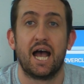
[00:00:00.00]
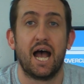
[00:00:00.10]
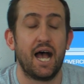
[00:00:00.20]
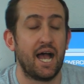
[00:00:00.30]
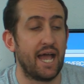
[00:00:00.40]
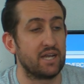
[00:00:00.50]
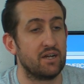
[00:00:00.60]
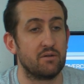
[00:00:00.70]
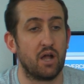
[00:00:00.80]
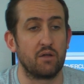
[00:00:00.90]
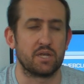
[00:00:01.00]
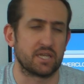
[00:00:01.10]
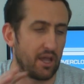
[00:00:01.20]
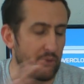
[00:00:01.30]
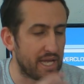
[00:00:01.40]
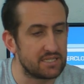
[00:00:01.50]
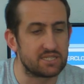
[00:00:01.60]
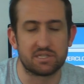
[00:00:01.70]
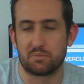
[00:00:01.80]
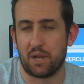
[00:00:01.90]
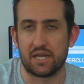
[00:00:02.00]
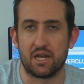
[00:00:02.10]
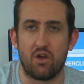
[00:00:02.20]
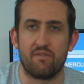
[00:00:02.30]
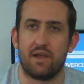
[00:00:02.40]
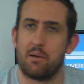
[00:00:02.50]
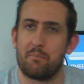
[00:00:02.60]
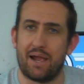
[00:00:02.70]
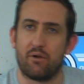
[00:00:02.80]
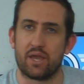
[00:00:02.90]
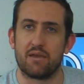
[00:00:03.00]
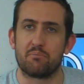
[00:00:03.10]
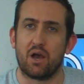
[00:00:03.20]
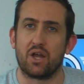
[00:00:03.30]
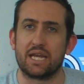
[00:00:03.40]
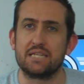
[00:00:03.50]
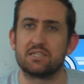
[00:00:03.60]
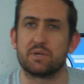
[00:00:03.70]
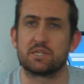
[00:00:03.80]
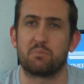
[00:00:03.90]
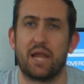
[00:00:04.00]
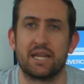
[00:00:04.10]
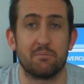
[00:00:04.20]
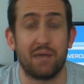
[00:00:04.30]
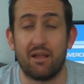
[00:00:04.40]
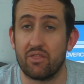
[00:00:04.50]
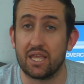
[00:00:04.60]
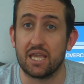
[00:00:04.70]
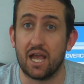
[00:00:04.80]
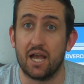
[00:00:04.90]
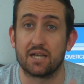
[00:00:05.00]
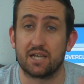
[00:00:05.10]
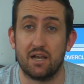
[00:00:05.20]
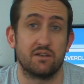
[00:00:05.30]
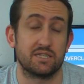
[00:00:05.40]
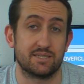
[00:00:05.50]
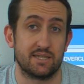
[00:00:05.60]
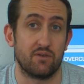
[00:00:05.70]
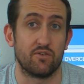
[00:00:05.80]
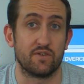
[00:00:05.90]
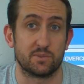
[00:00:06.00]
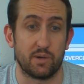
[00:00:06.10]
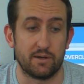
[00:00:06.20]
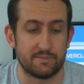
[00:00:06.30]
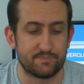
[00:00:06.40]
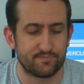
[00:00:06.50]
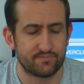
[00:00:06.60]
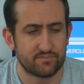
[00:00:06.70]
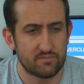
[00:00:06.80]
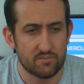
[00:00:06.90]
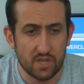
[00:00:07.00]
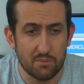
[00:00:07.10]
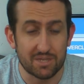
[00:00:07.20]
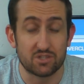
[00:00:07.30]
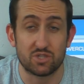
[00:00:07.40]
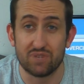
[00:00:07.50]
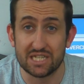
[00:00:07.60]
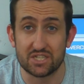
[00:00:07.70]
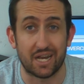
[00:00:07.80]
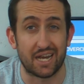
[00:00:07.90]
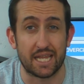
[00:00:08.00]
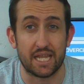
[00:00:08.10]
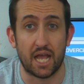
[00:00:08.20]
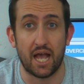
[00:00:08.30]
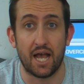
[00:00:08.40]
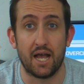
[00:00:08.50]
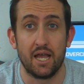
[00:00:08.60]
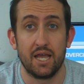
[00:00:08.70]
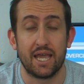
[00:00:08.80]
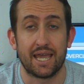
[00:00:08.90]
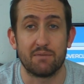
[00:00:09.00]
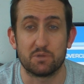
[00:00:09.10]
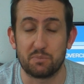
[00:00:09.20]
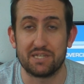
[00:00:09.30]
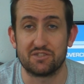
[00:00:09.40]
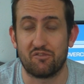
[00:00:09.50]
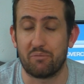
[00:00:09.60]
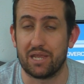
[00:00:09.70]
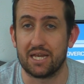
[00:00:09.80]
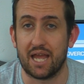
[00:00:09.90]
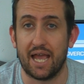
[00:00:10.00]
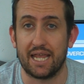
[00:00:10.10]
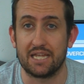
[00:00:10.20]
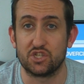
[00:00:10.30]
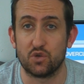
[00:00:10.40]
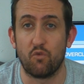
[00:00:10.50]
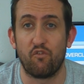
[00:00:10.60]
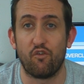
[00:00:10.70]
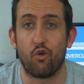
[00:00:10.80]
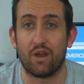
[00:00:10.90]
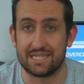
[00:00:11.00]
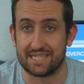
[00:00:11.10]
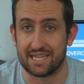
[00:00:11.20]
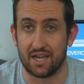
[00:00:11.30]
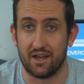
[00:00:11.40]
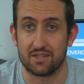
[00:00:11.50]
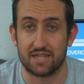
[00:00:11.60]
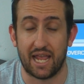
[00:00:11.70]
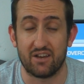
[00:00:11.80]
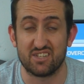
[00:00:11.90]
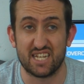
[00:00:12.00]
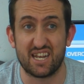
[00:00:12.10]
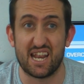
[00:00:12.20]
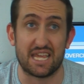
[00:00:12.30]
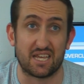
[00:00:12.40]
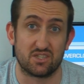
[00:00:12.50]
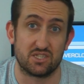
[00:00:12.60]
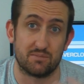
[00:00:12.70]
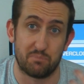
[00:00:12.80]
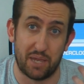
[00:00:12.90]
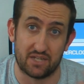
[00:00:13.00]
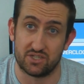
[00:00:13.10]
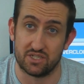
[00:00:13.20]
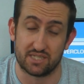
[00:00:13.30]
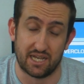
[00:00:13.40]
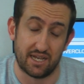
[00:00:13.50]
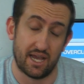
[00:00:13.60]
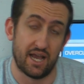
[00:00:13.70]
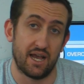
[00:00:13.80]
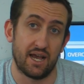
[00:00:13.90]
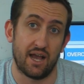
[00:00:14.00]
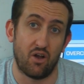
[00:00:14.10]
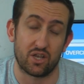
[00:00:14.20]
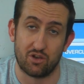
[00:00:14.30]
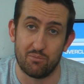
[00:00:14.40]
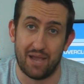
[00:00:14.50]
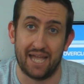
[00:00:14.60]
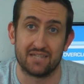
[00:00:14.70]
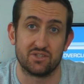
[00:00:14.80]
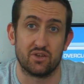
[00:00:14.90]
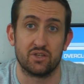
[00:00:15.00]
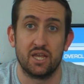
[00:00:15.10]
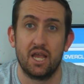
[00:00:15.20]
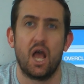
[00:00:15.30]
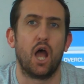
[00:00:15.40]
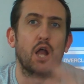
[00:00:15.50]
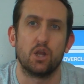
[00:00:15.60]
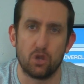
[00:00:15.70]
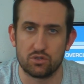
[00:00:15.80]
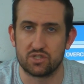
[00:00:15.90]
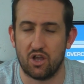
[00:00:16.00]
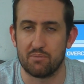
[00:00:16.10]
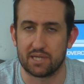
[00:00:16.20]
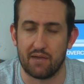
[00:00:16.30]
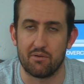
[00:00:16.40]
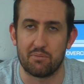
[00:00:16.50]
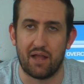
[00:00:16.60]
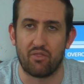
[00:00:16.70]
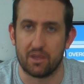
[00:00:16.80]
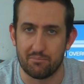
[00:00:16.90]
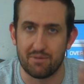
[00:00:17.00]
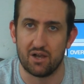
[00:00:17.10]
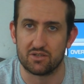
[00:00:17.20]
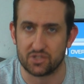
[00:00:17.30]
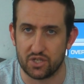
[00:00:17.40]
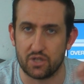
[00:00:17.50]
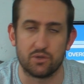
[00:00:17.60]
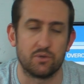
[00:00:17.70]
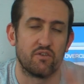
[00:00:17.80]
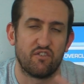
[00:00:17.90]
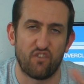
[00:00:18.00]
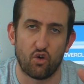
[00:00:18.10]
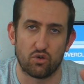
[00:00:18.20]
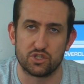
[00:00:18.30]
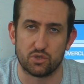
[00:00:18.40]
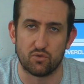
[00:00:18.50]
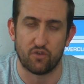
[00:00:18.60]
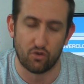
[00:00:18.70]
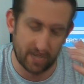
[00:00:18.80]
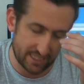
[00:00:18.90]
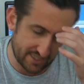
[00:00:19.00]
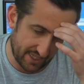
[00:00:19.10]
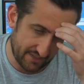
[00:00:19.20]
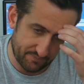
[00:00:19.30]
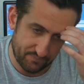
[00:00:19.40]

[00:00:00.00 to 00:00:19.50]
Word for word: Uh, and i am going to go into explaining a lot about, about, it, but I need to explain about the uh, card itself as well. Because originally, uh, it was meant to have been a dual 480 card and I did leak some pictures that uh, I got my hands on a long time ago about the Mars 2 4, dual 480.